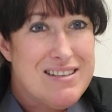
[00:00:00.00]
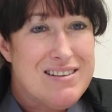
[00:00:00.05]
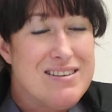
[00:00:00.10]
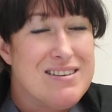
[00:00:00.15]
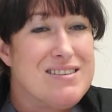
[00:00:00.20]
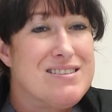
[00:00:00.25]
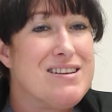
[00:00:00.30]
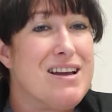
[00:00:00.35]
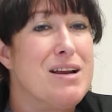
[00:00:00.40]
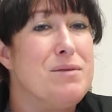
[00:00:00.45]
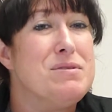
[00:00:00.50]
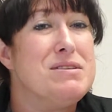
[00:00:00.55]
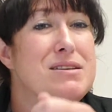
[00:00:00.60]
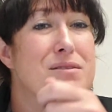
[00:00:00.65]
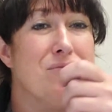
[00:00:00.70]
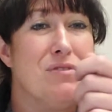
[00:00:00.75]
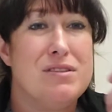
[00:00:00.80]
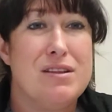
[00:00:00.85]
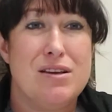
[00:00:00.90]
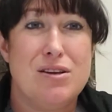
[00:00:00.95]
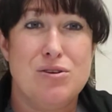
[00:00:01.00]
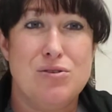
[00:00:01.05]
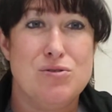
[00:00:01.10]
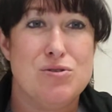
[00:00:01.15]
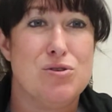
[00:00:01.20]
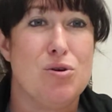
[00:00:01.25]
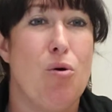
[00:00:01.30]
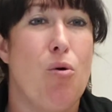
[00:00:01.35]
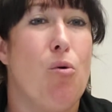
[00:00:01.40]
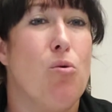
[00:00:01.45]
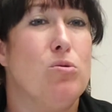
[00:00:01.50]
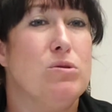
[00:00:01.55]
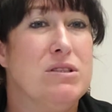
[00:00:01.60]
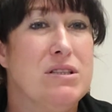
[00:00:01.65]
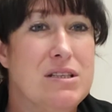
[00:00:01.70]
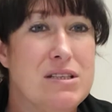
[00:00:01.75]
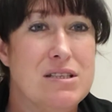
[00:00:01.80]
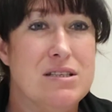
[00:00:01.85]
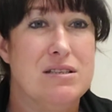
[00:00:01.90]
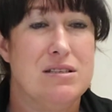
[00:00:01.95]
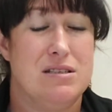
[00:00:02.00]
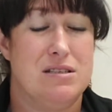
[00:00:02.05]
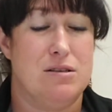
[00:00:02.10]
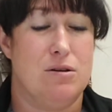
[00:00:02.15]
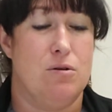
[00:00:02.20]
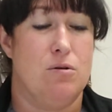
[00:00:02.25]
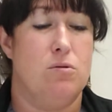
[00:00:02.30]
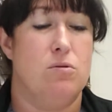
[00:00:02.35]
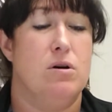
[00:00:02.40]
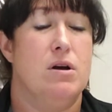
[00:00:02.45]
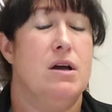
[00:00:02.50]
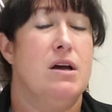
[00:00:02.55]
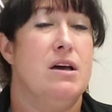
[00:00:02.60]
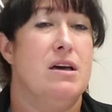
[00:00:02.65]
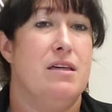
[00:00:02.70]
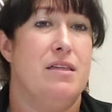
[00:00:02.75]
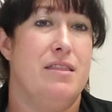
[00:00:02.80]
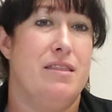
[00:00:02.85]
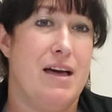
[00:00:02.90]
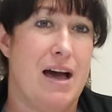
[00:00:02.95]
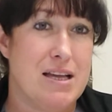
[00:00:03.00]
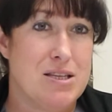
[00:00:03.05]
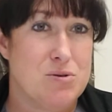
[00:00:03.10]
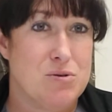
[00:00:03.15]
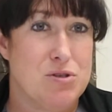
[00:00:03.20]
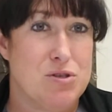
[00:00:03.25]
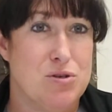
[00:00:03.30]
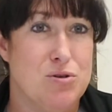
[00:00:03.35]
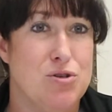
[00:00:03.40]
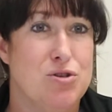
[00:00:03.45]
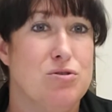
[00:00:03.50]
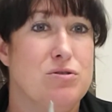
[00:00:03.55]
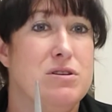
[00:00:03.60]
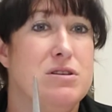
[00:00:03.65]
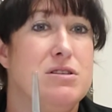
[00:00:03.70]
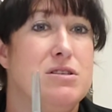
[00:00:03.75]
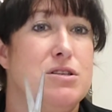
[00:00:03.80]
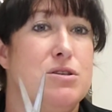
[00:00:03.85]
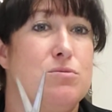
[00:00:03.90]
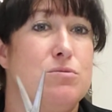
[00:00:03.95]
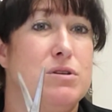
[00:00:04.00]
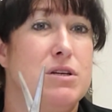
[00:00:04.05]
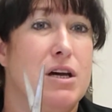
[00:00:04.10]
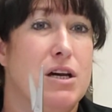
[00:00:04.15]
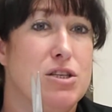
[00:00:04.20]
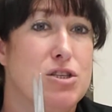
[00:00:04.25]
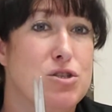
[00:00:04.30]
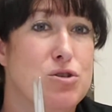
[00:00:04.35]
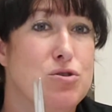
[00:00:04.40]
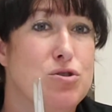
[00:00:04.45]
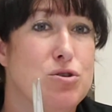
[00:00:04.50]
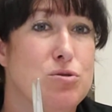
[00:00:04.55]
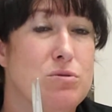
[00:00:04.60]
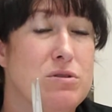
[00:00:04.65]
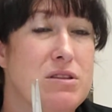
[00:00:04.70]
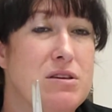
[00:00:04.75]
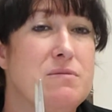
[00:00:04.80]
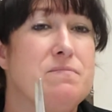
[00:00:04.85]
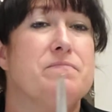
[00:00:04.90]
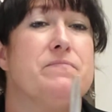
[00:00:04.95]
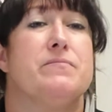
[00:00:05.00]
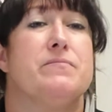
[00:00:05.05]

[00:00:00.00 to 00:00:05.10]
There's got to be something that you use to hold it. So that's what suture is. You would cut suture with it.